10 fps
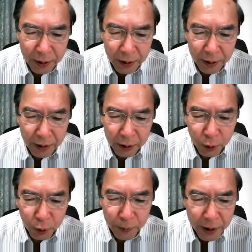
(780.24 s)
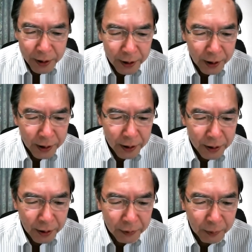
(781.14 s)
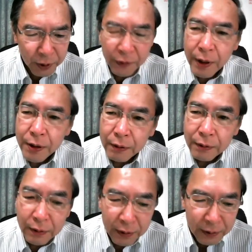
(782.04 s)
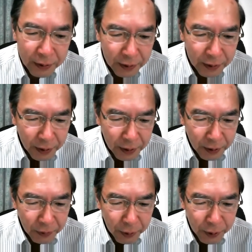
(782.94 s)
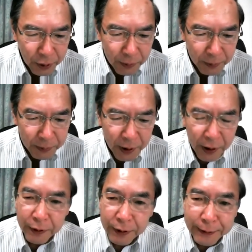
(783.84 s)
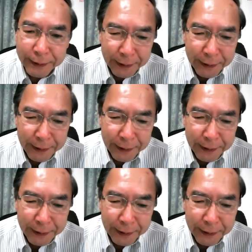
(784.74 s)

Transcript: there are 2 main stages of motivation for human behavior.